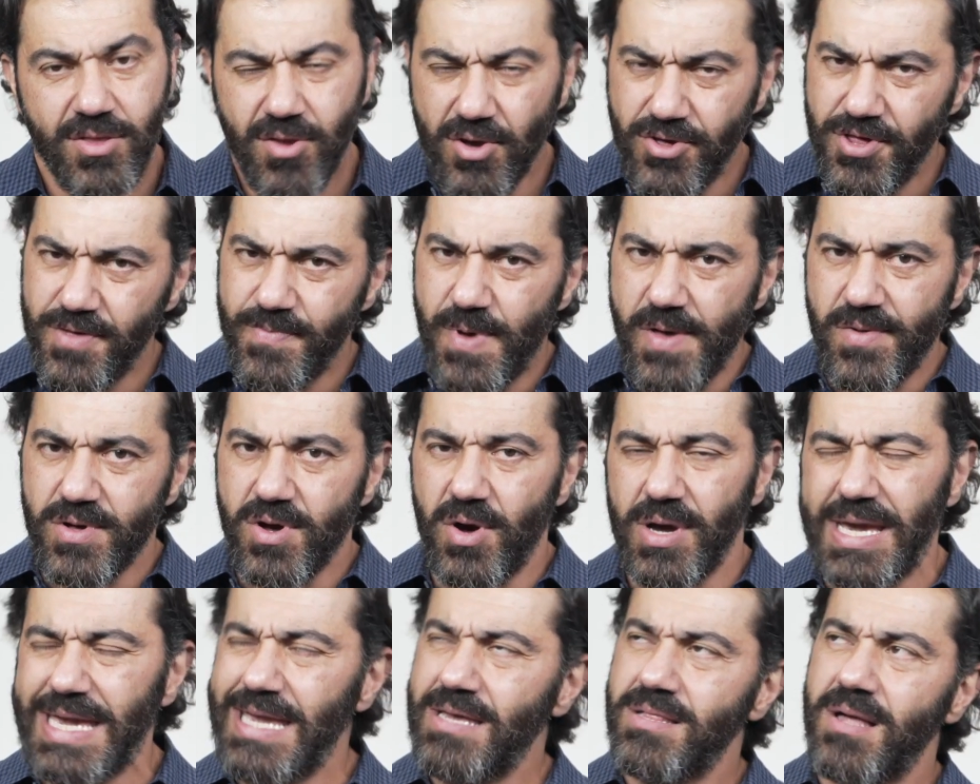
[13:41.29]
Don't you think people
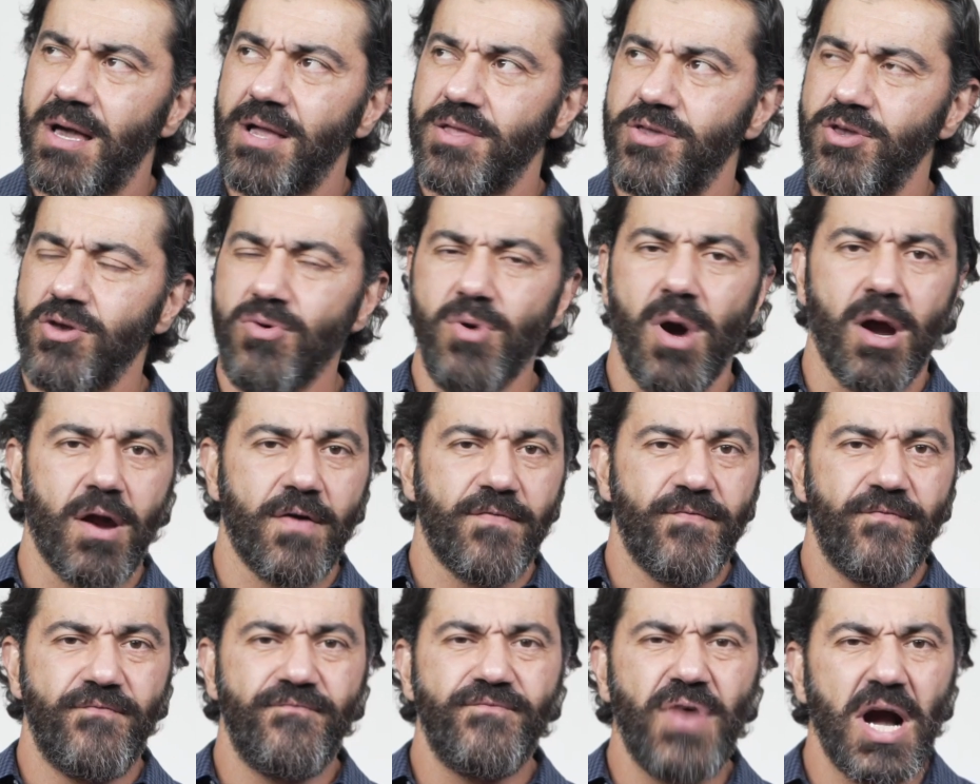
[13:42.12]
go, Elon, you
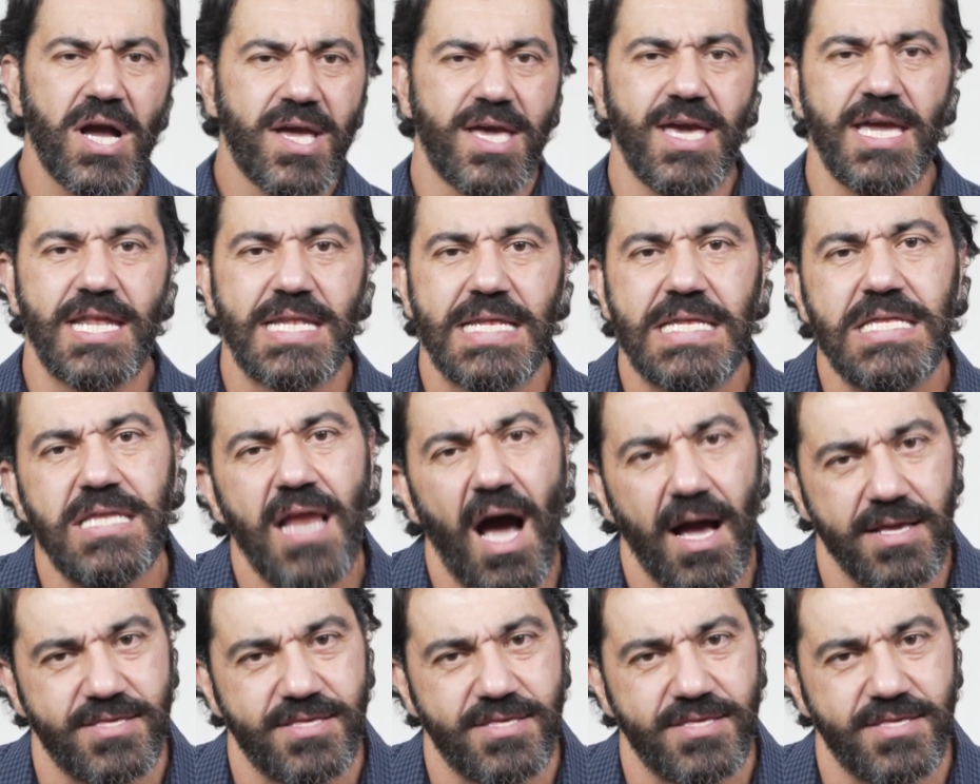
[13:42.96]
are fucking